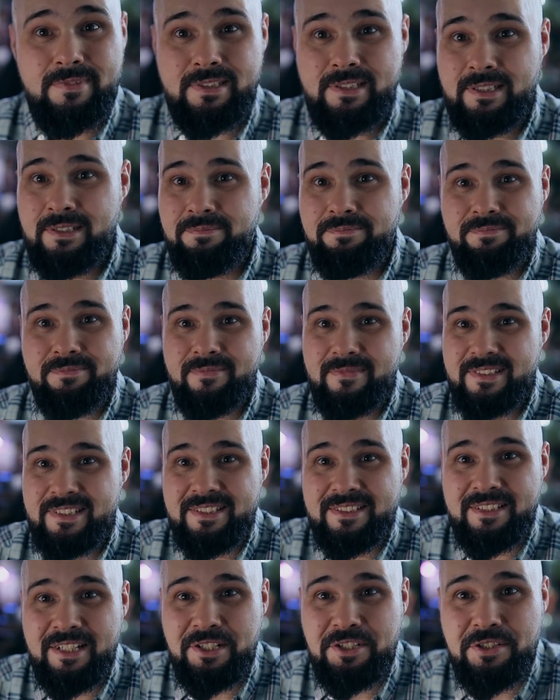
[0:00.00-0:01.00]
see,
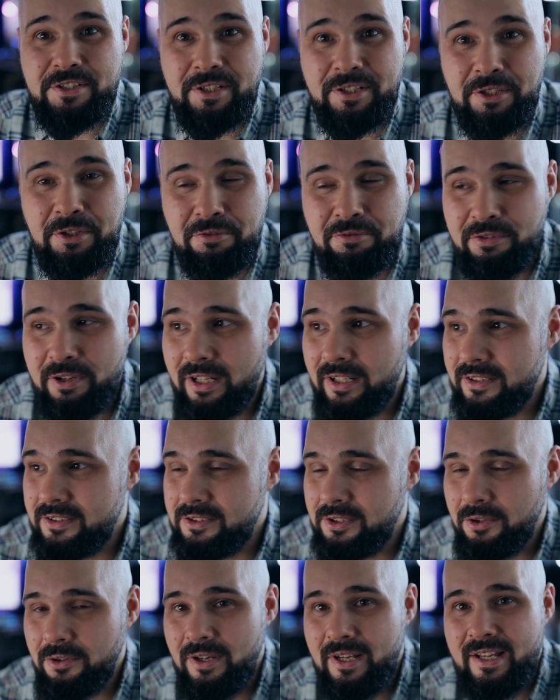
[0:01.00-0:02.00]
just touched it and it fell.
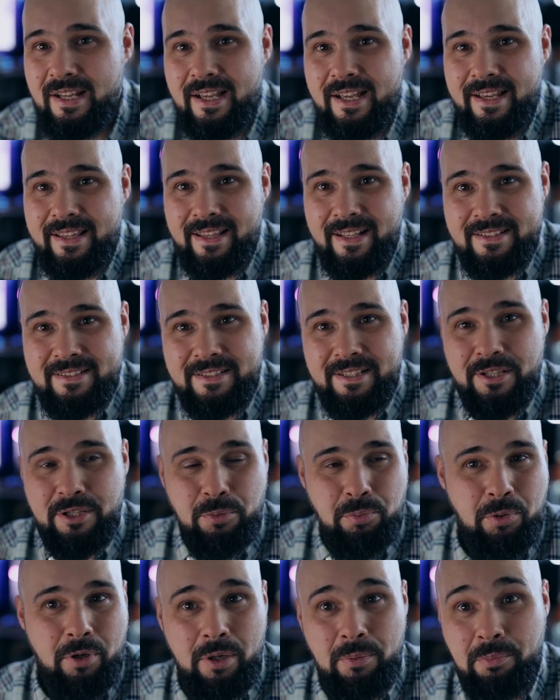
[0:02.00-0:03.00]
So that's the other
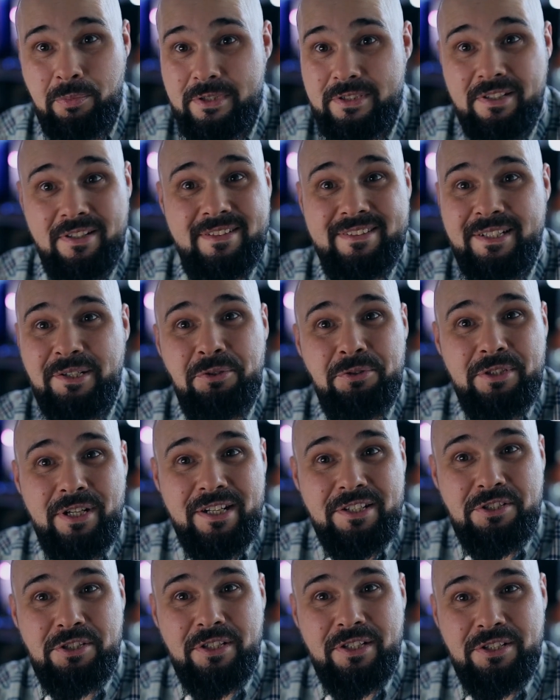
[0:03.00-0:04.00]
problem, but as long as I don't
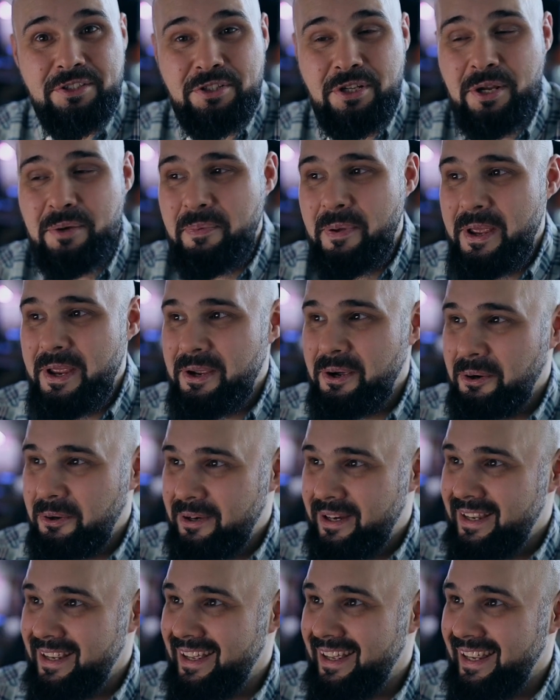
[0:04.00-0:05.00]
touch it, it should be
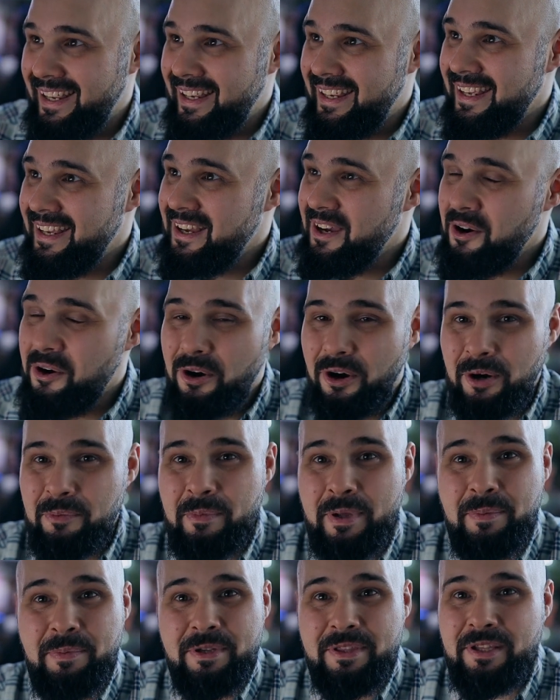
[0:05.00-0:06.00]
okay. Or
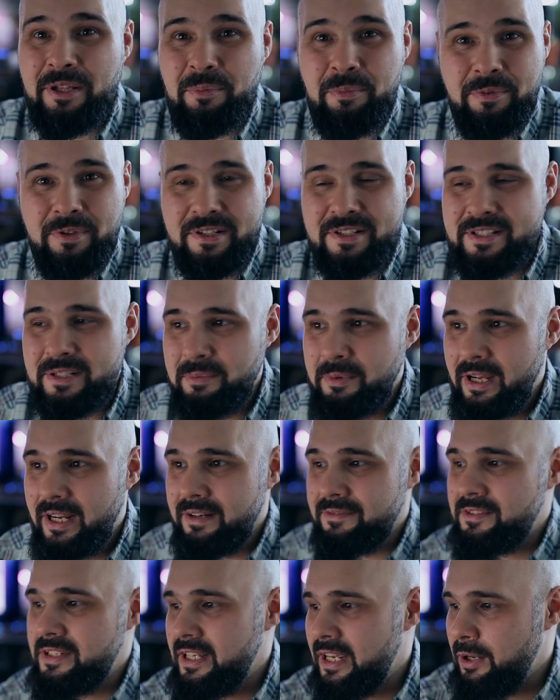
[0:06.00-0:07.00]
maybe there's some kind
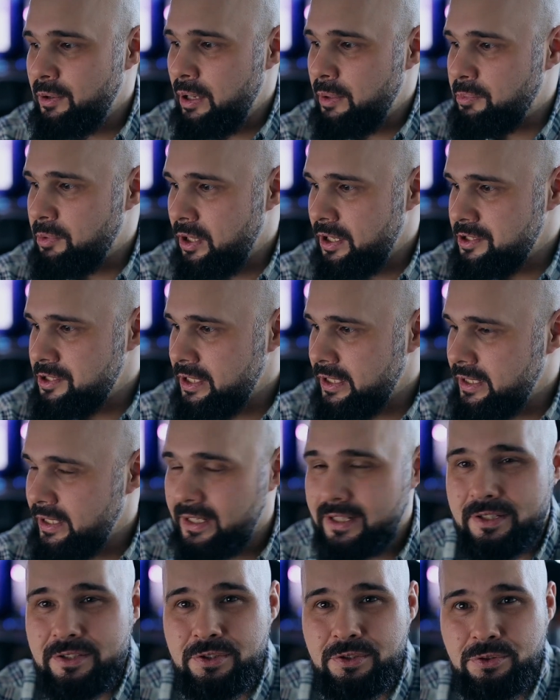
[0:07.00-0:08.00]
of DIY project
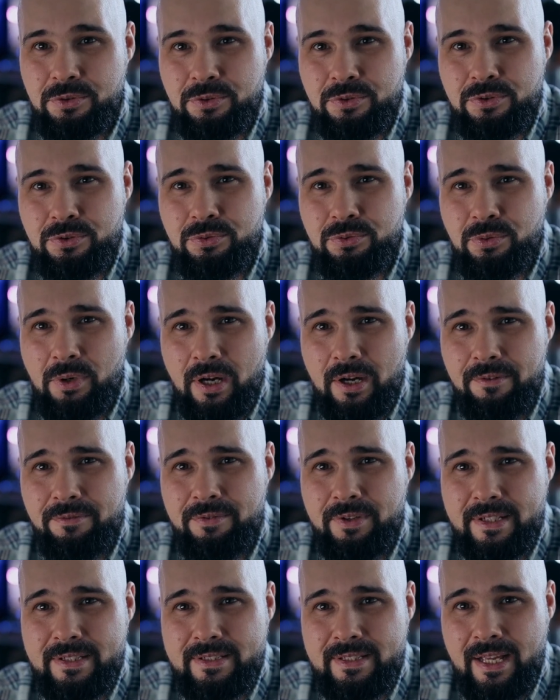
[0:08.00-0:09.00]
I can do to
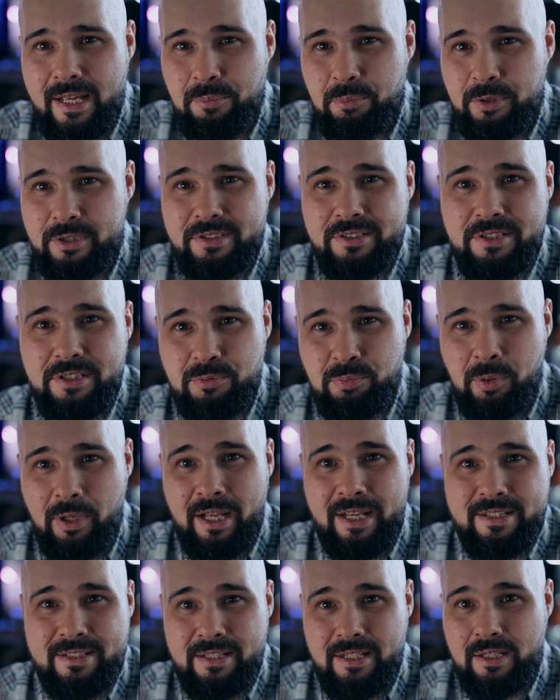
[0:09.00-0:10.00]
fix that, because it's just
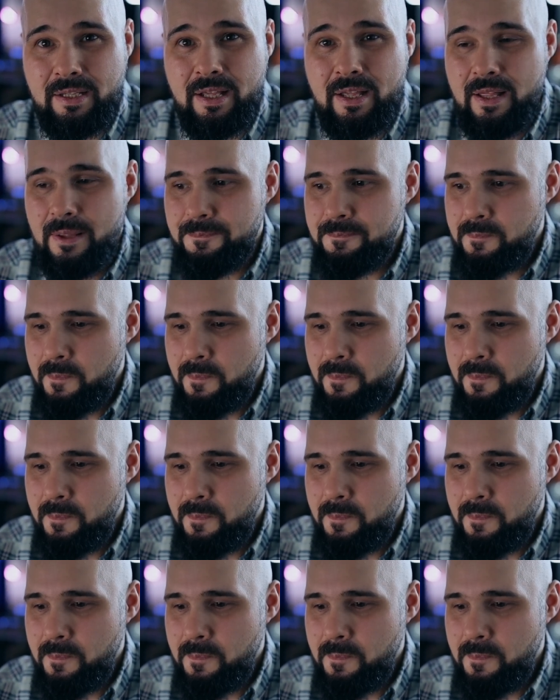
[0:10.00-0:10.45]
plastic